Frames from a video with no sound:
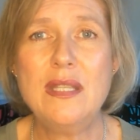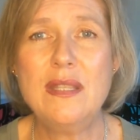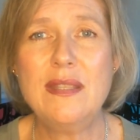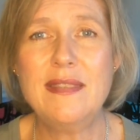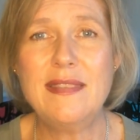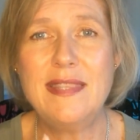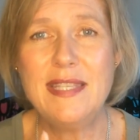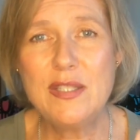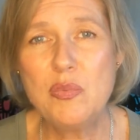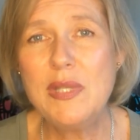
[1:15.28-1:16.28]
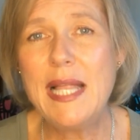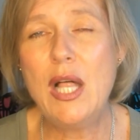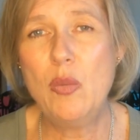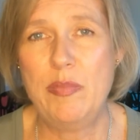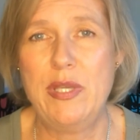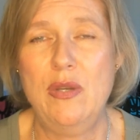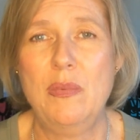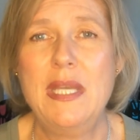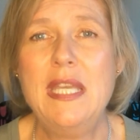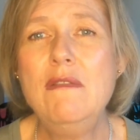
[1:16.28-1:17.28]
this will help you,
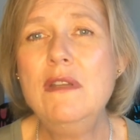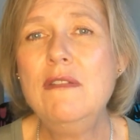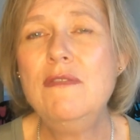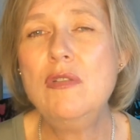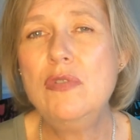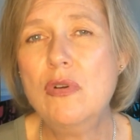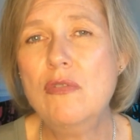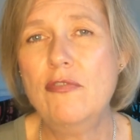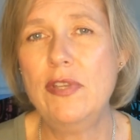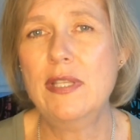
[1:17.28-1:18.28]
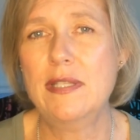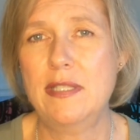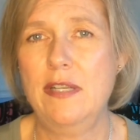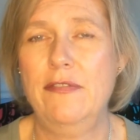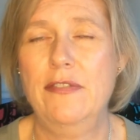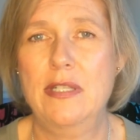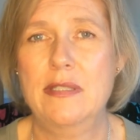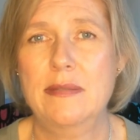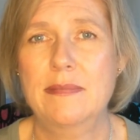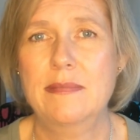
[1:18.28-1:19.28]
even if you don't feel it's different.
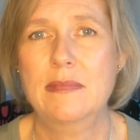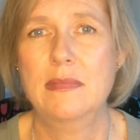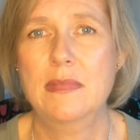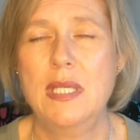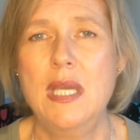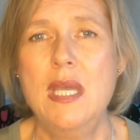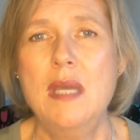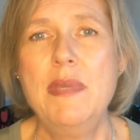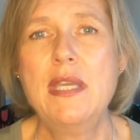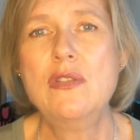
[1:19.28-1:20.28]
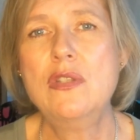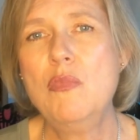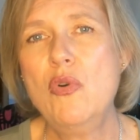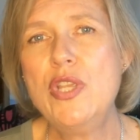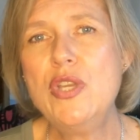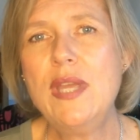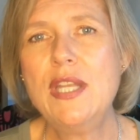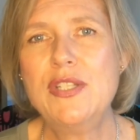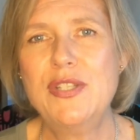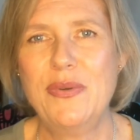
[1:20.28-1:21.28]
Because the more you get
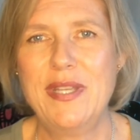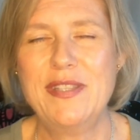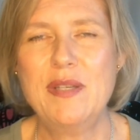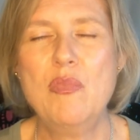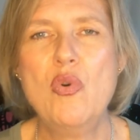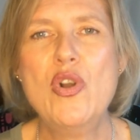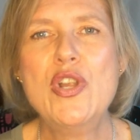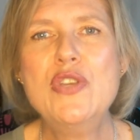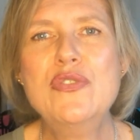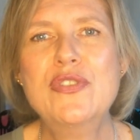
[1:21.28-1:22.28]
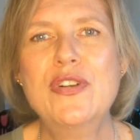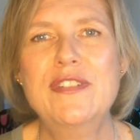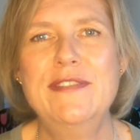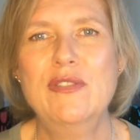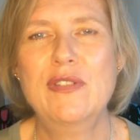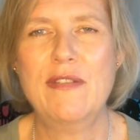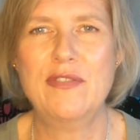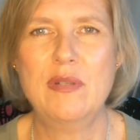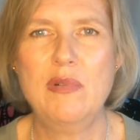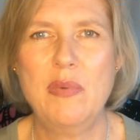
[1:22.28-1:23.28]
to it, the more you start to feel
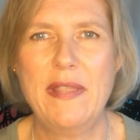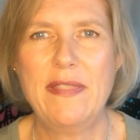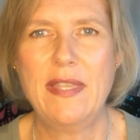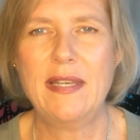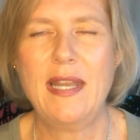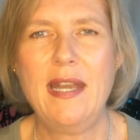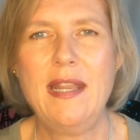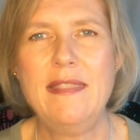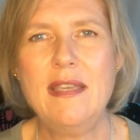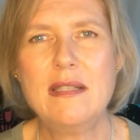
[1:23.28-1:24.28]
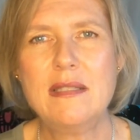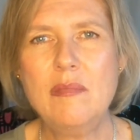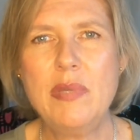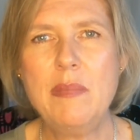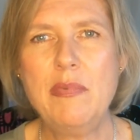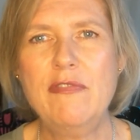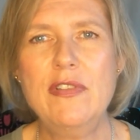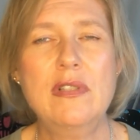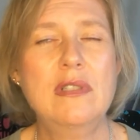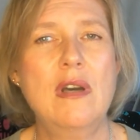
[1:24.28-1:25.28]
comfortable with it. And I think some people feel
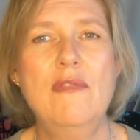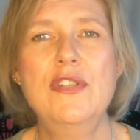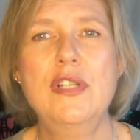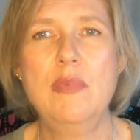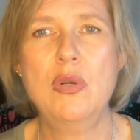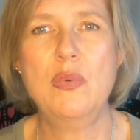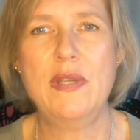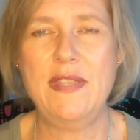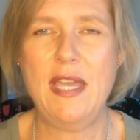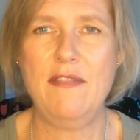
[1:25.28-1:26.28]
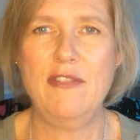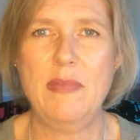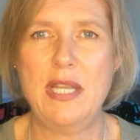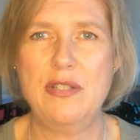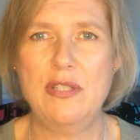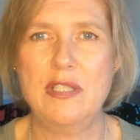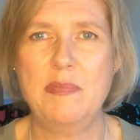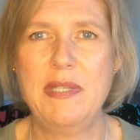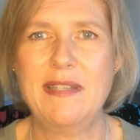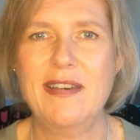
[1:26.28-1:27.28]
uncomfortable with the affirmations
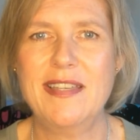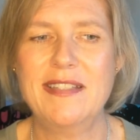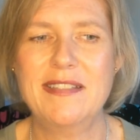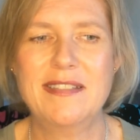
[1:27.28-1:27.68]
because